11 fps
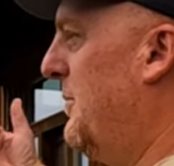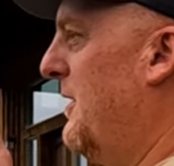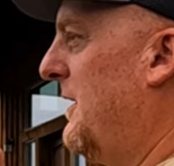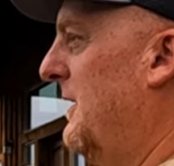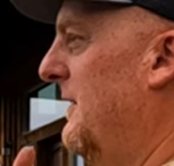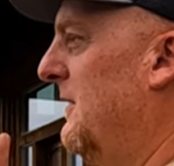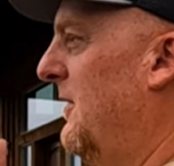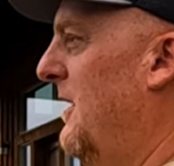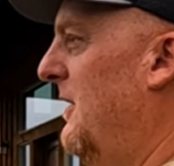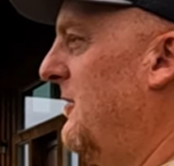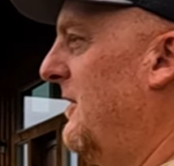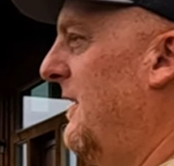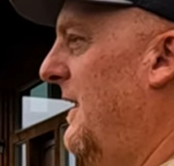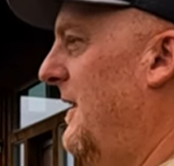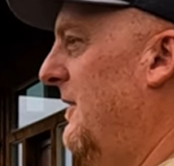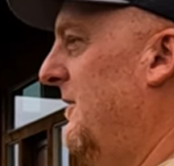park it in the garage at the
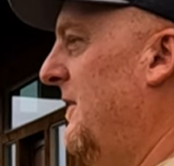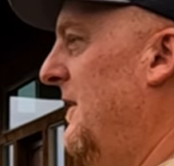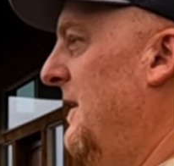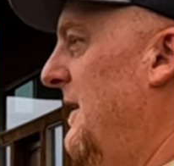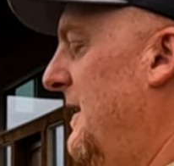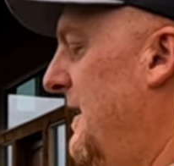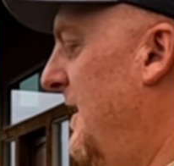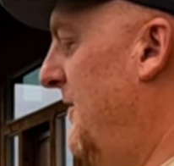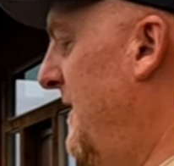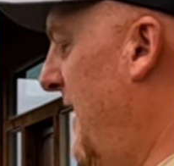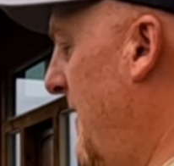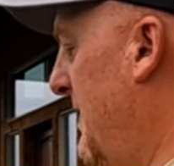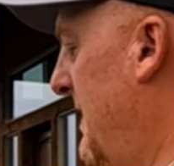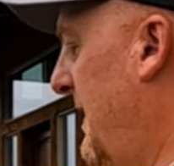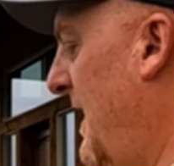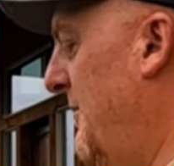house, every night
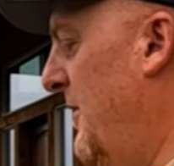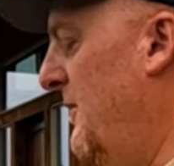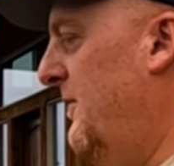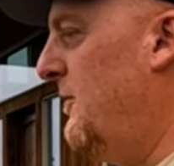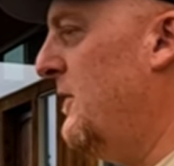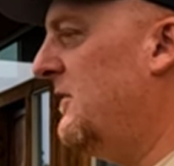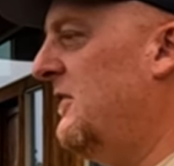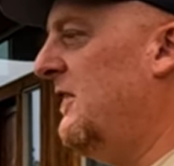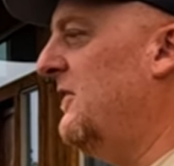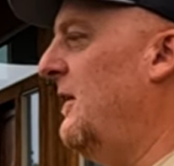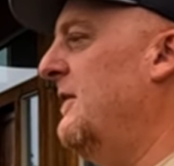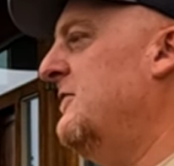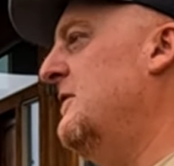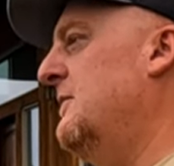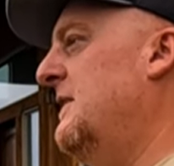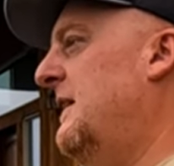when he came home from work, she goes, I
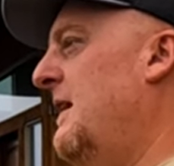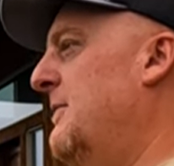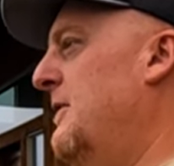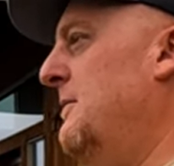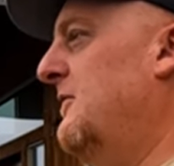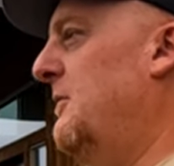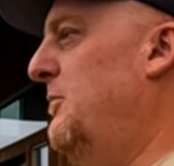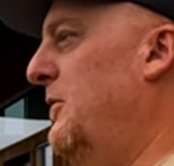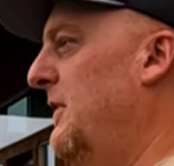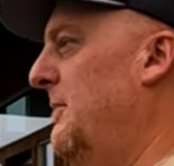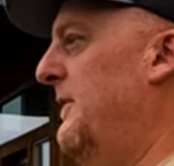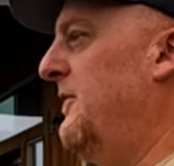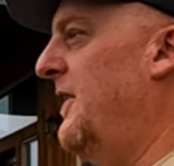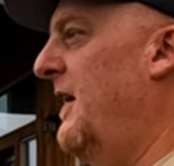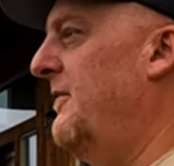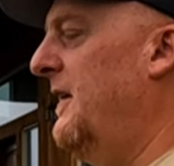always knew when he came home because he pulled up in the
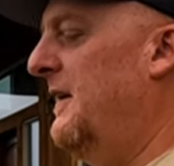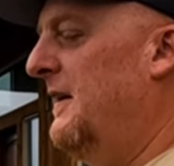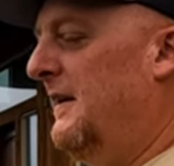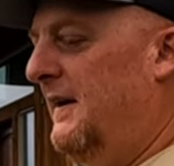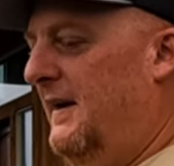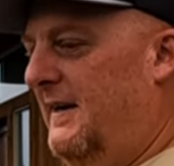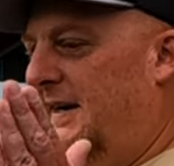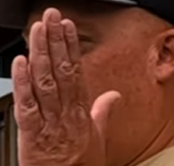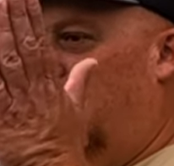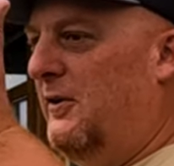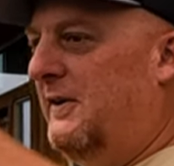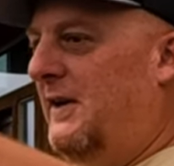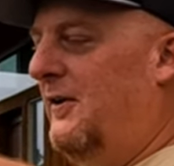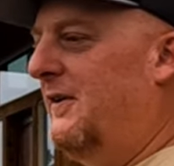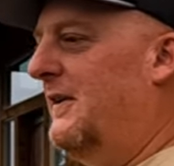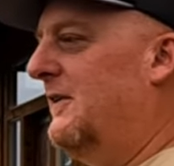driveway and he'd go to
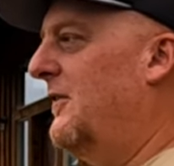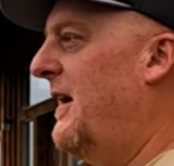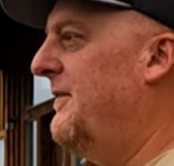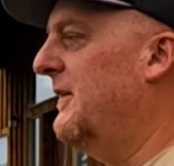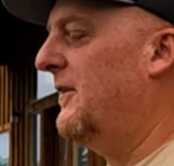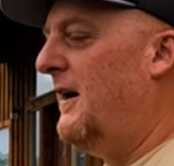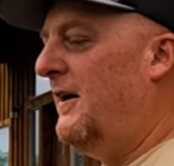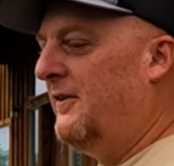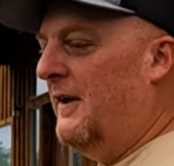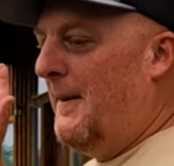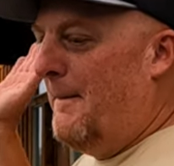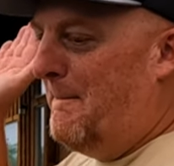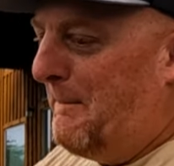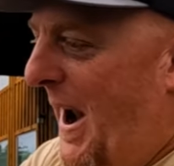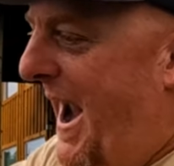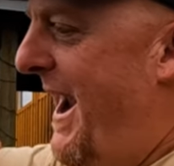go to drive in the garage and
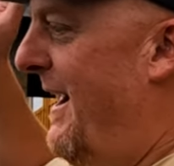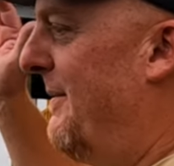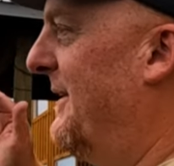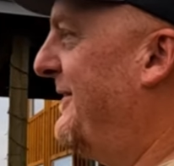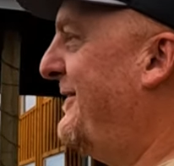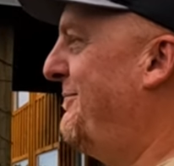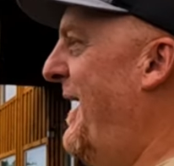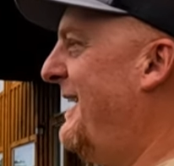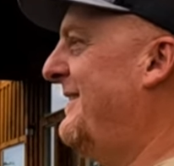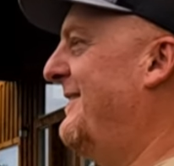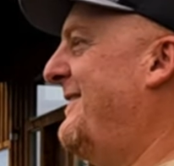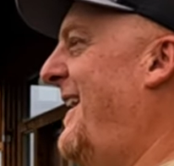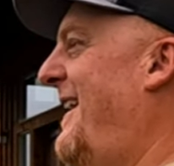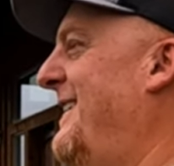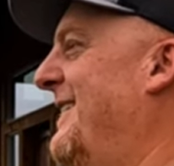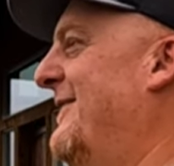bam, and smacked the
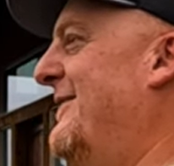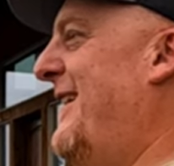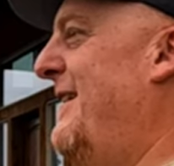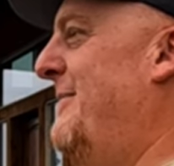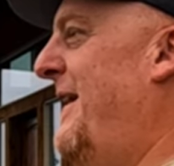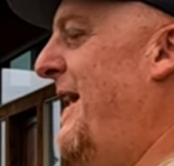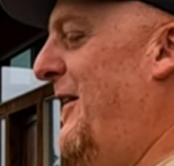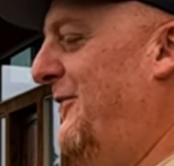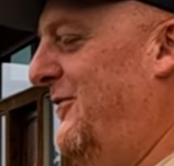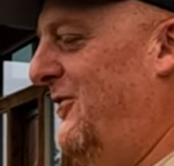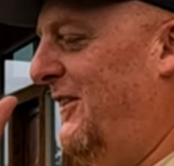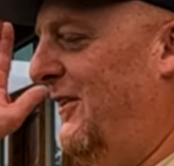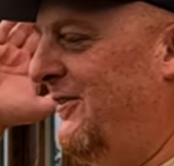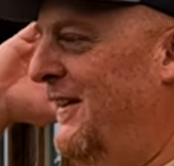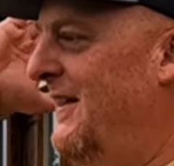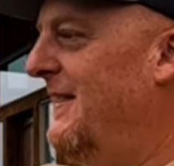siding on the side of my house. And she
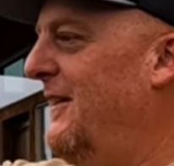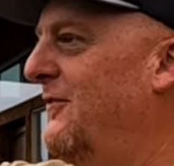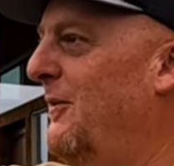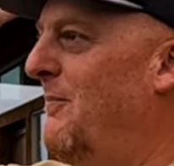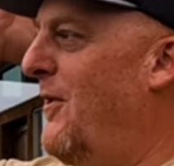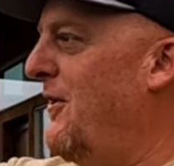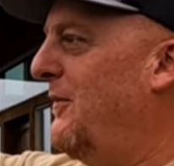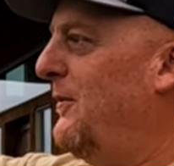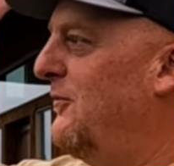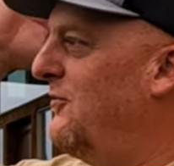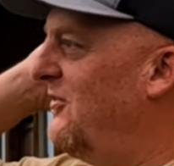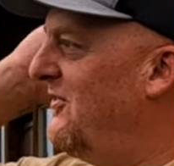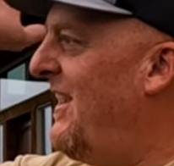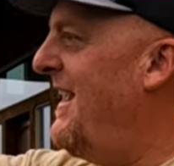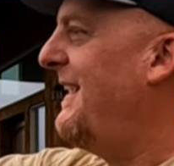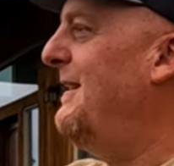goes, there's a mark where it was just
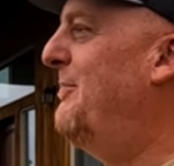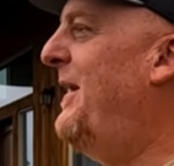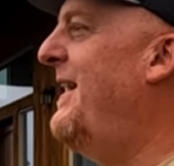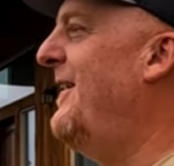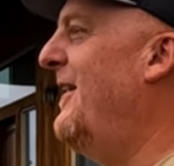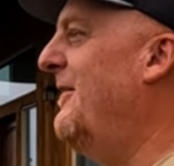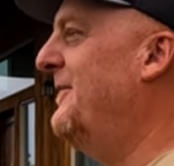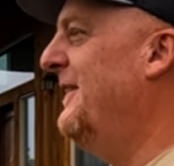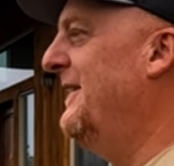taking the paint off.